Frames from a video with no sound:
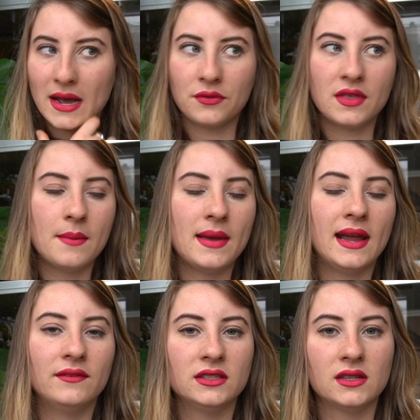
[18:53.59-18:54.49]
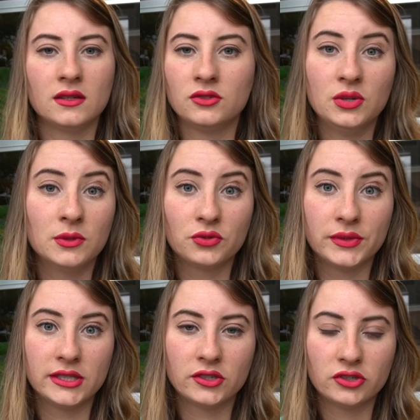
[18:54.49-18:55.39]
about them. I haven't done too much
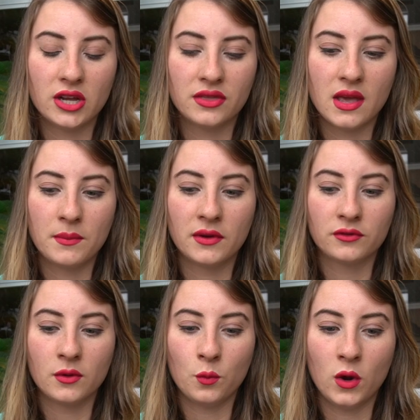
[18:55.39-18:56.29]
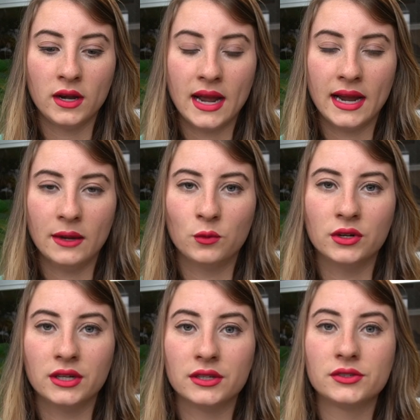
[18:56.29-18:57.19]
research on them, but from what I
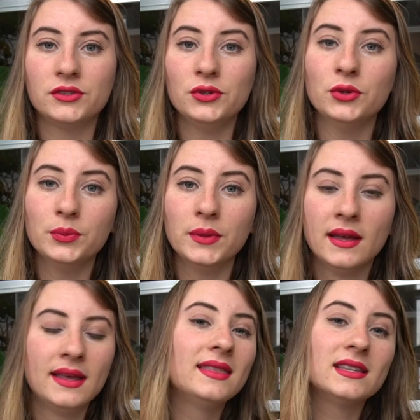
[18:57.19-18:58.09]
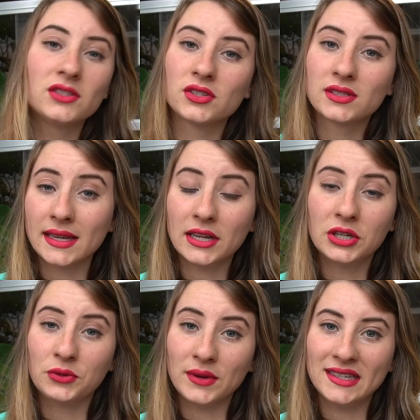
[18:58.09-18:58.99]
would assume, this looks like
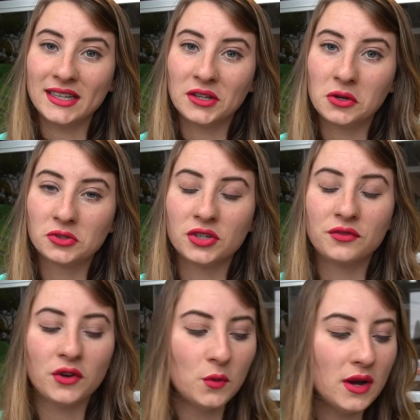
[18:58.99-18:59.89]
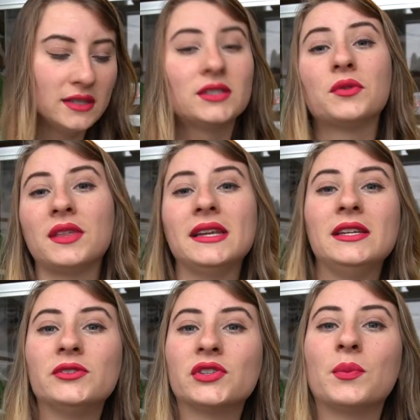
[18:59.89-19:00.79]
a great enclosure for one, so
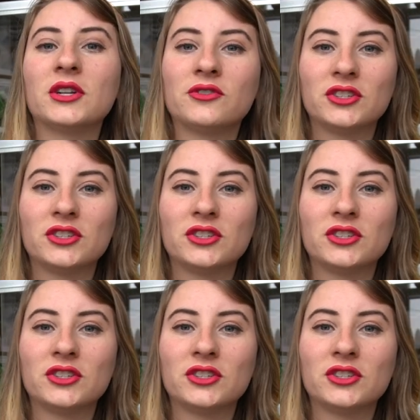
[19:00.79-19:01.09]
thank you so much